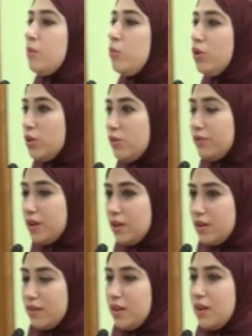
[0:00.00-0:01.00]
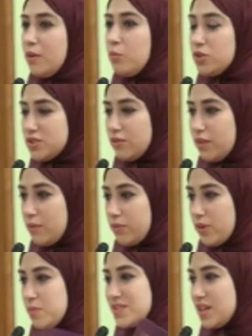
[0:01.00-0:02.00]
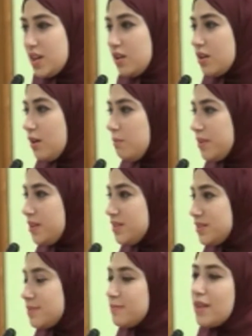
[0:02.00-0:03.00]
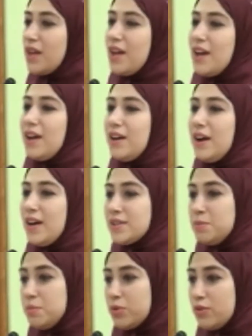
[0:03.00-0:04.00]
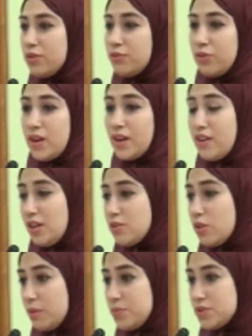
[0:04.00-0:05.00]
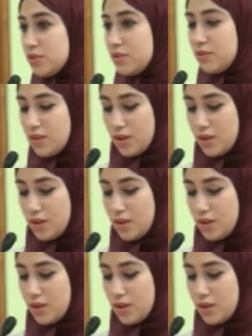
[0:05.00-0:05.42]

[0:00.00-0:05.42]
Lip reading: Moreover, most of the pharmaceutical companies has been proved for a great corruption.